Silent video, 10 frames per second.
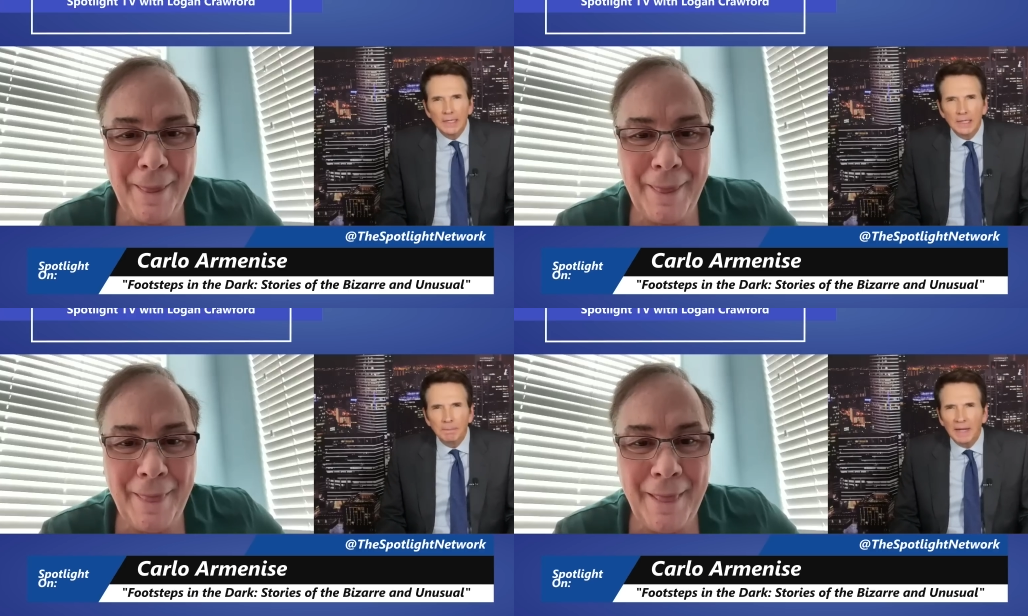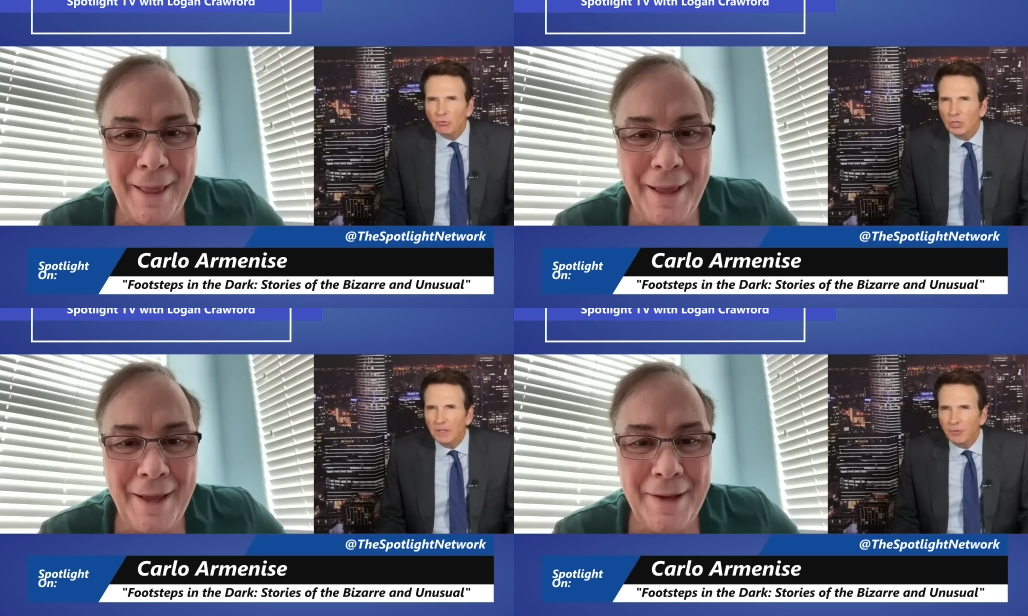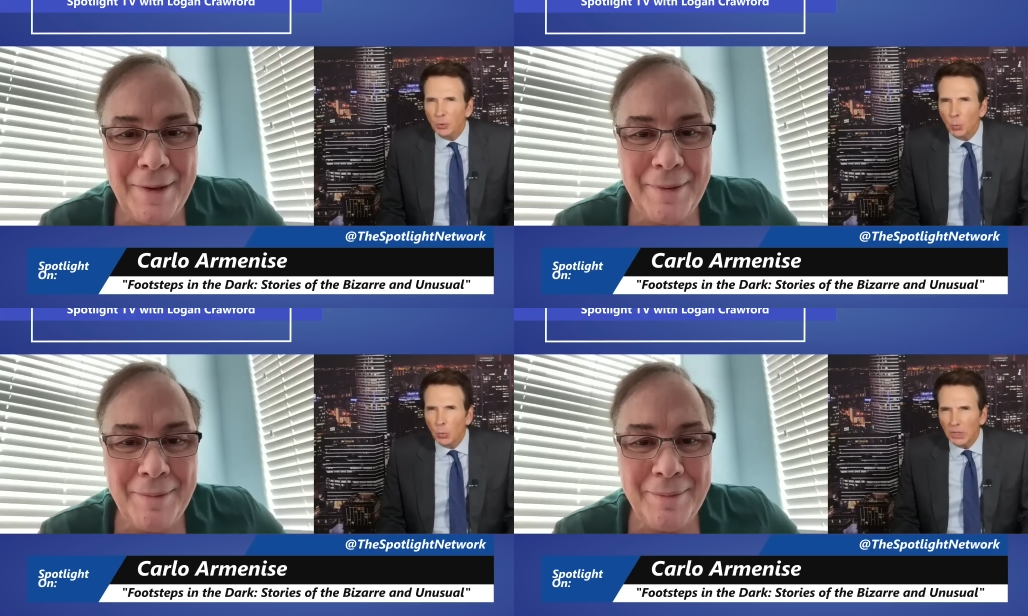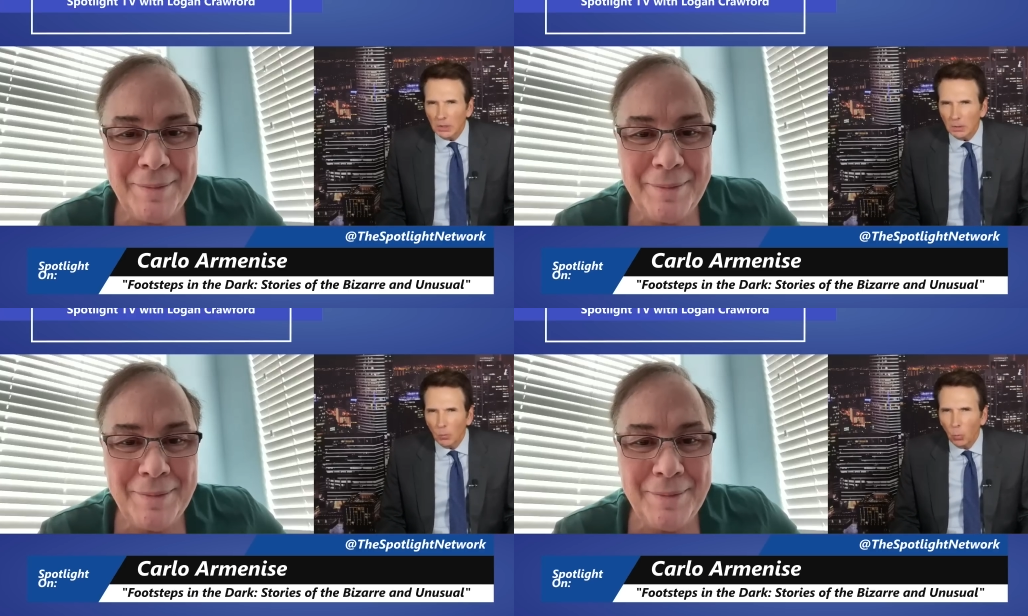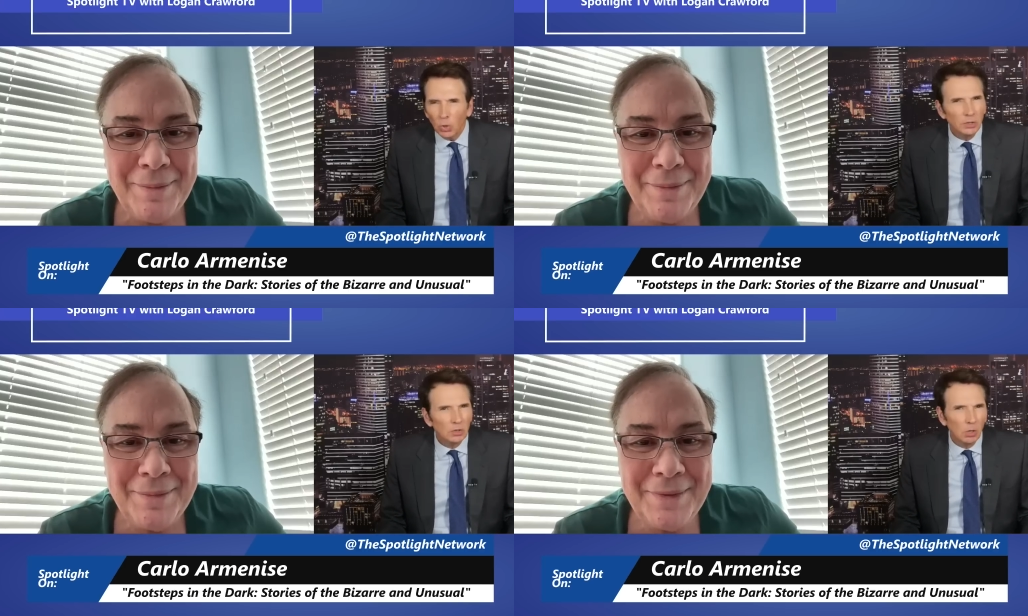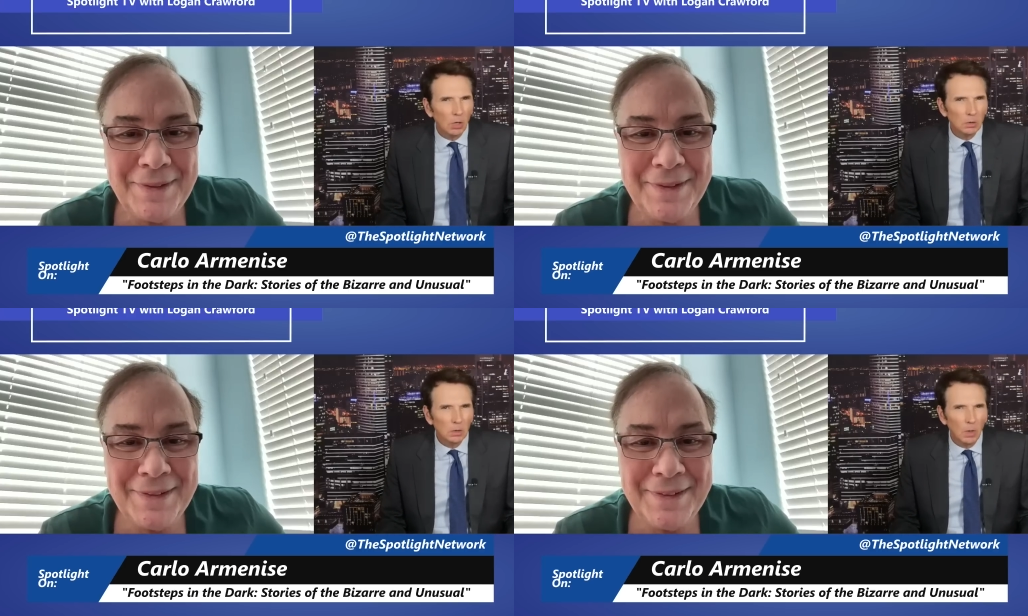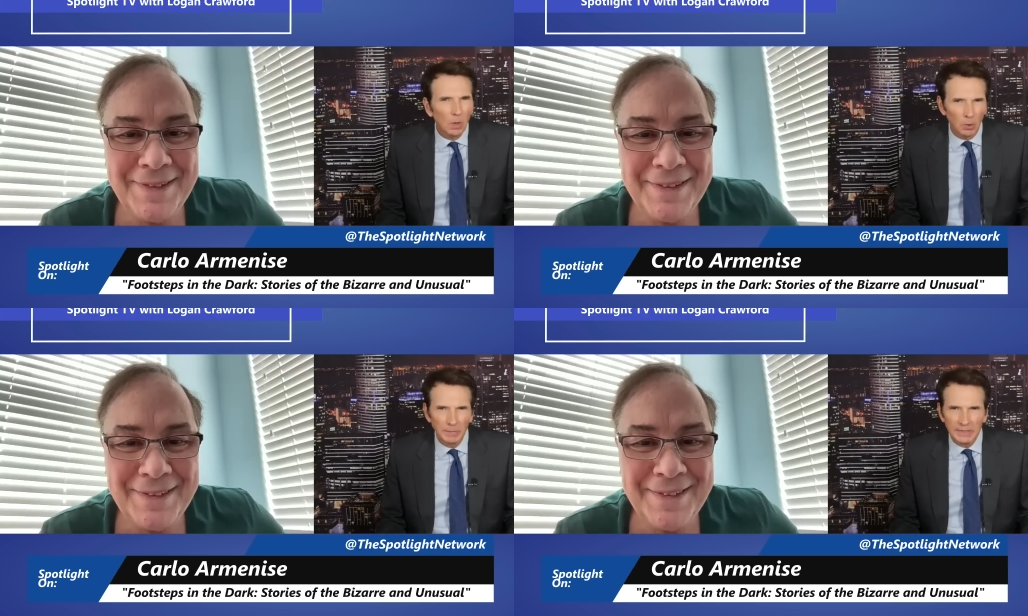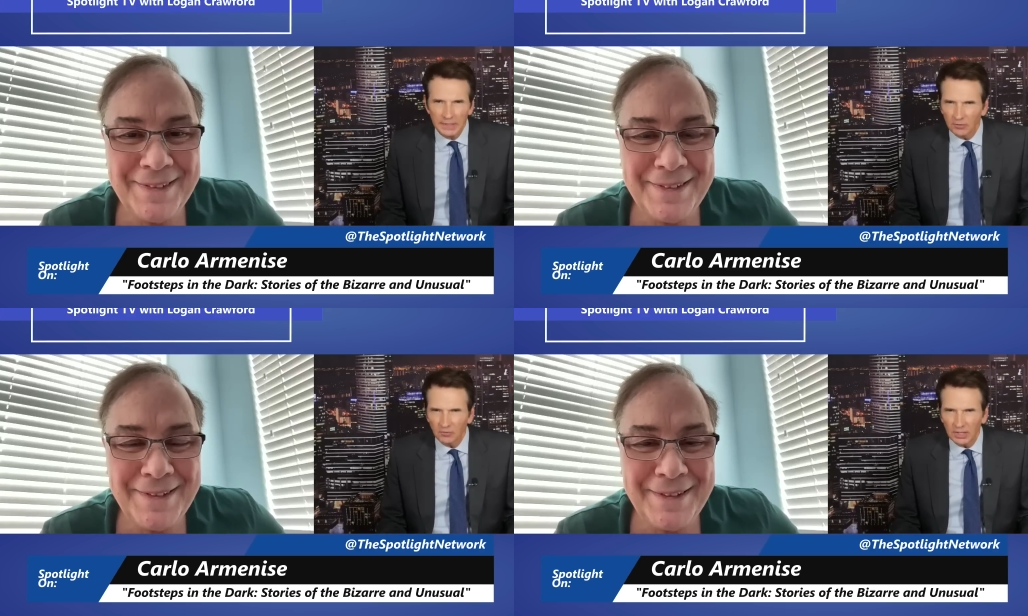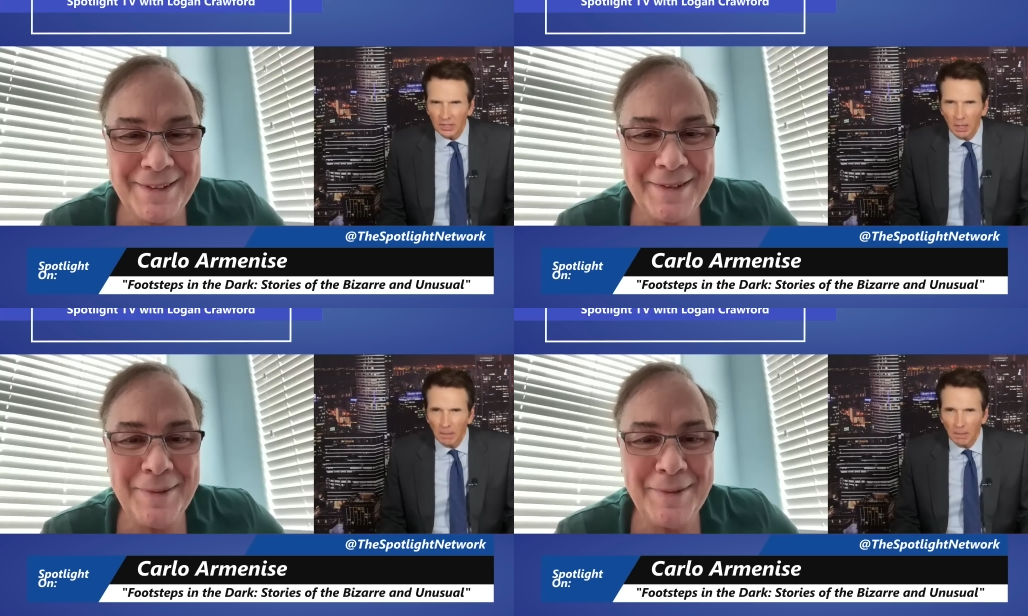Speaker 1: Imagine, if you will, one Carlo Armenise,